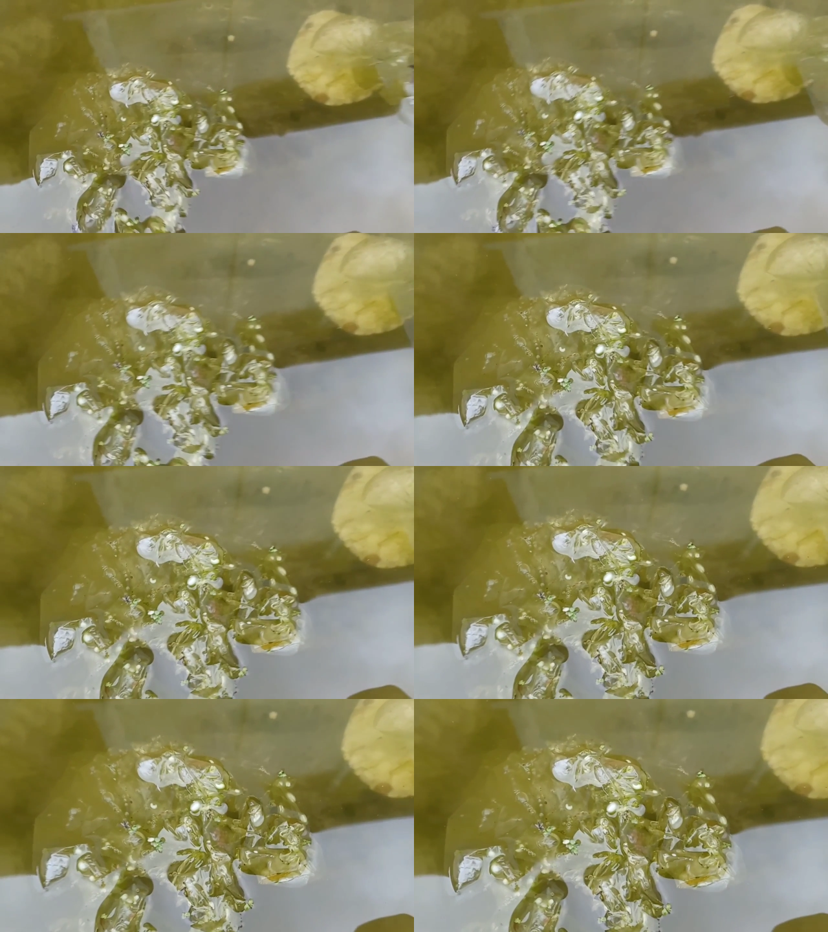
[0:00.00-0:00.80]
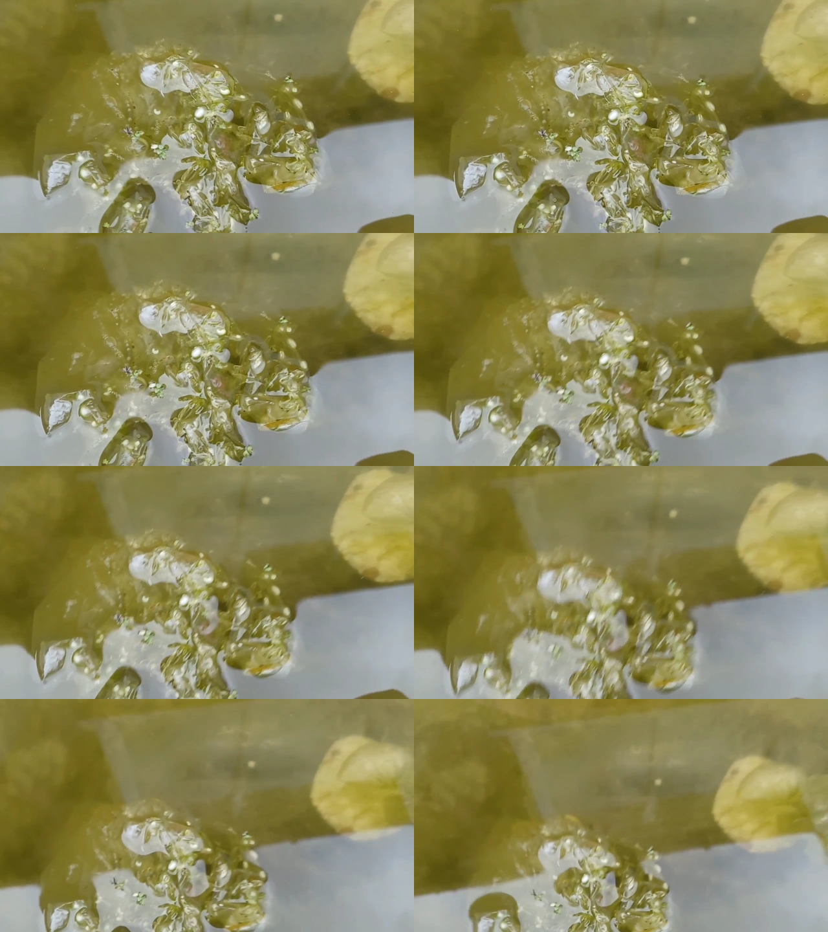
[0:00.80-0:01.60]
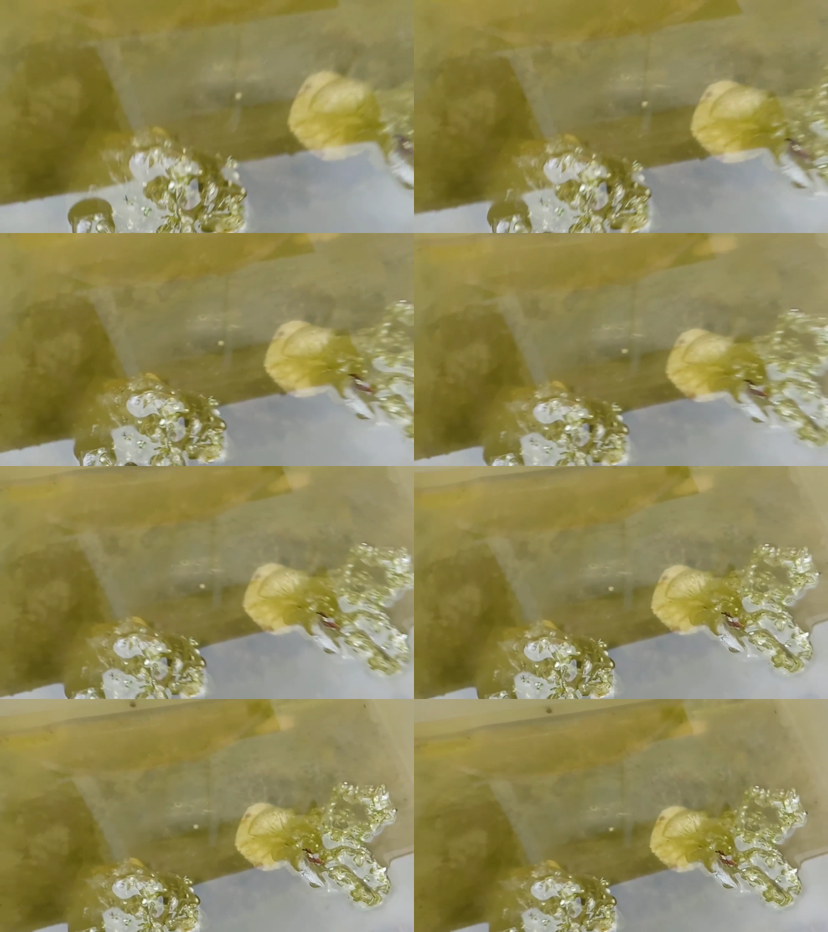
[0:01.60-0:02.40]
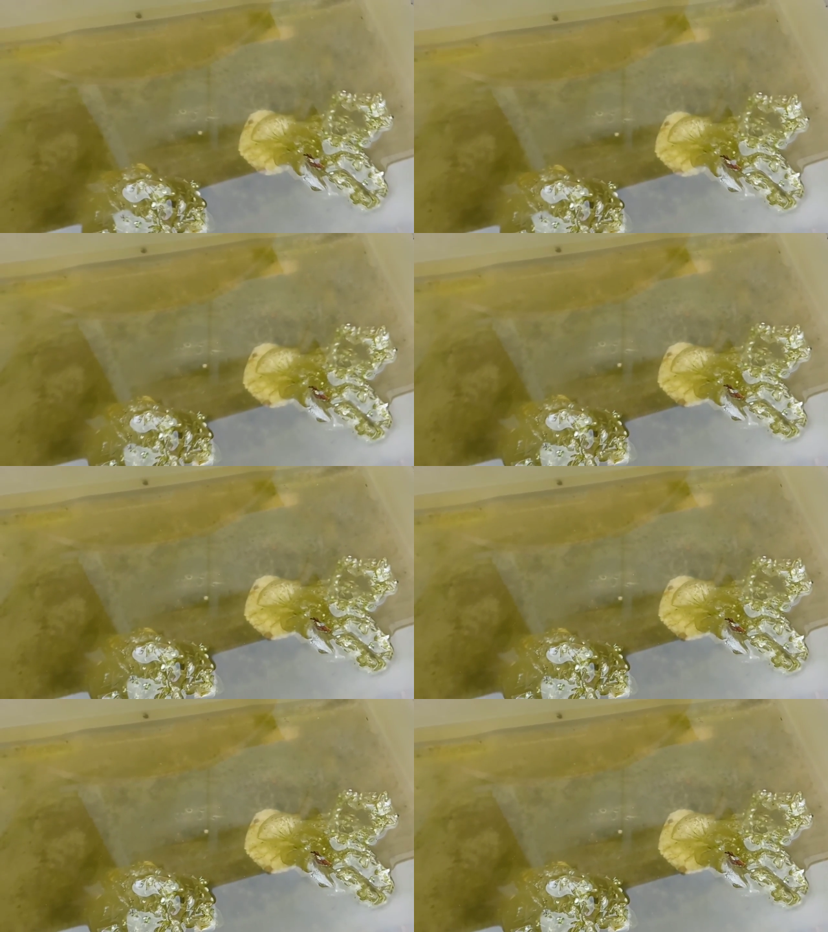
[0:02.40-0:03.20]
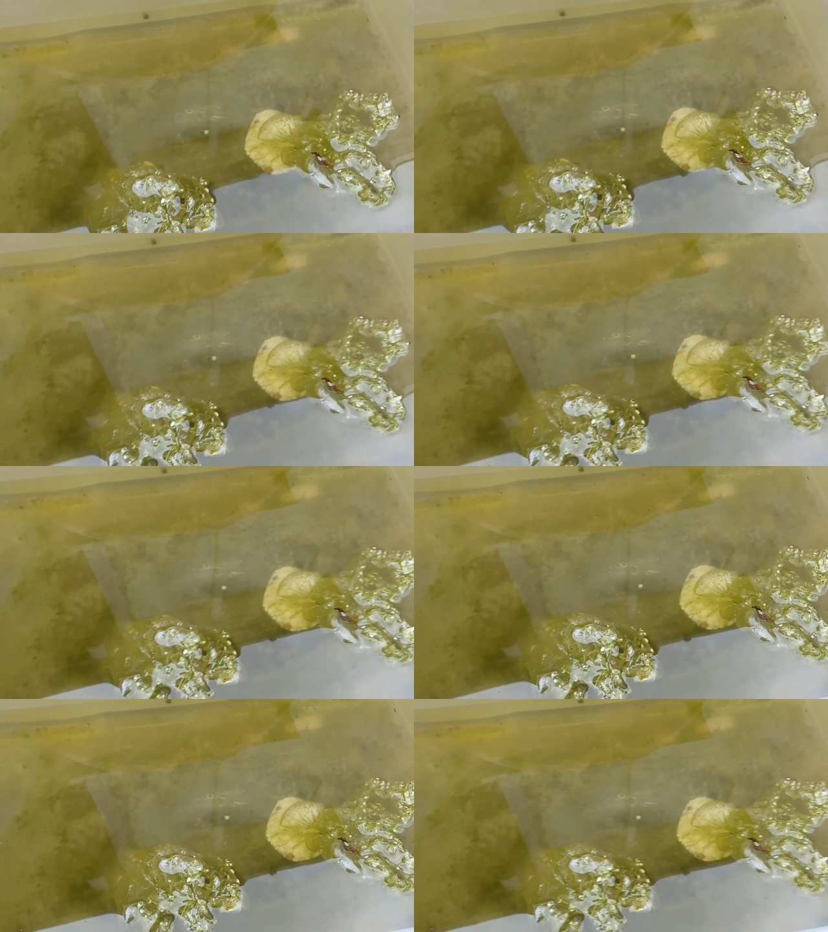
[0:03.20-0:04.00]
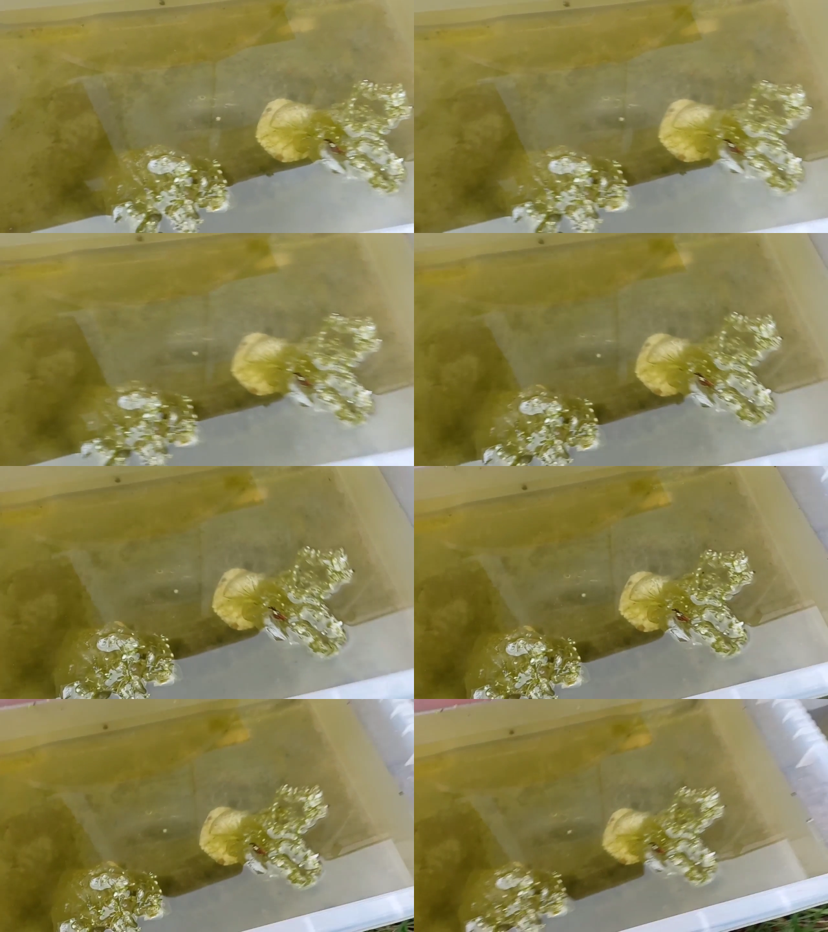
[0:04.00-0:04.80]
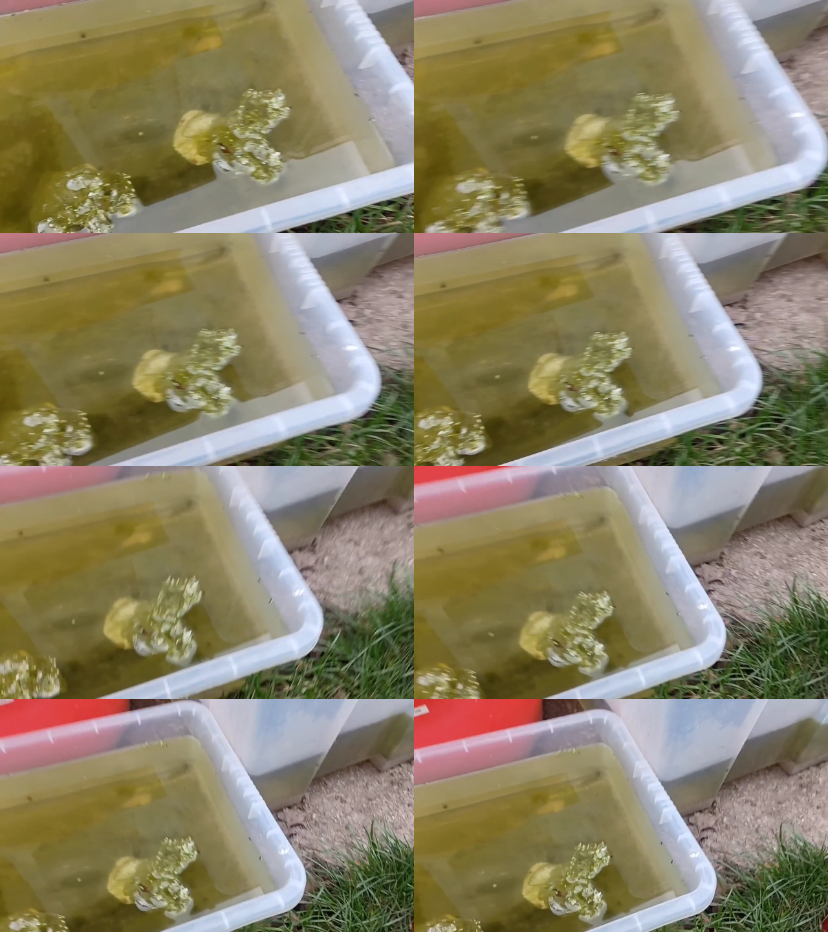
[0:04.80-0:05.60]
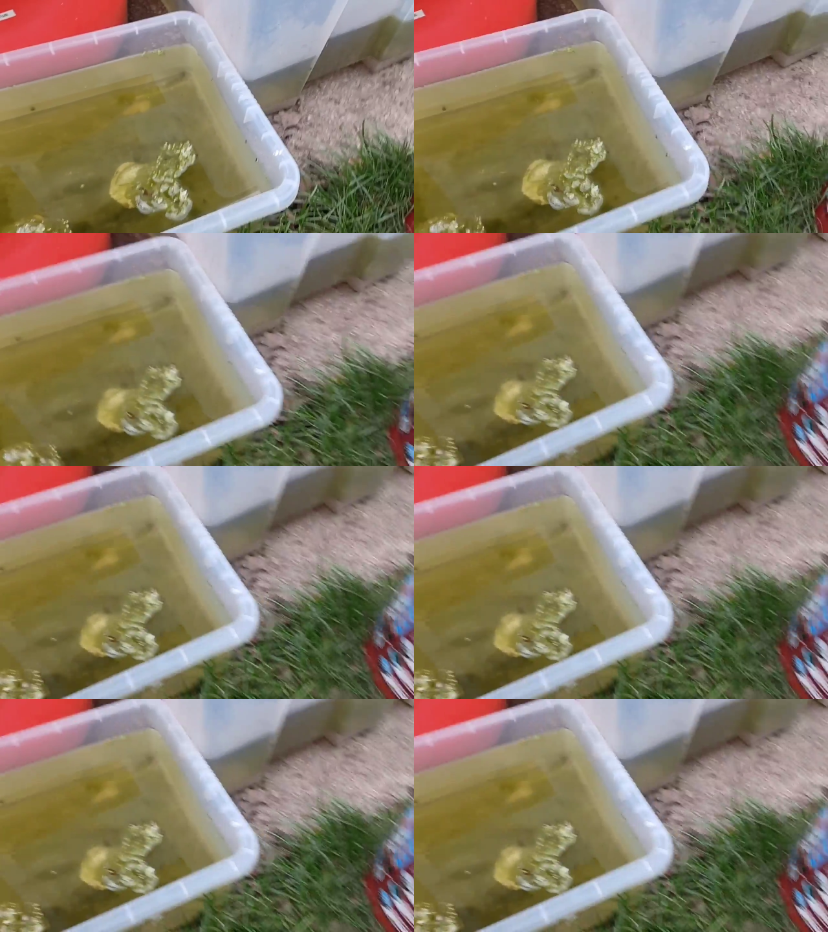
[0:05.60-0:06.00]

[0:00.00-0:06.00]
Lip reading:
Nobody's mouth can be seen.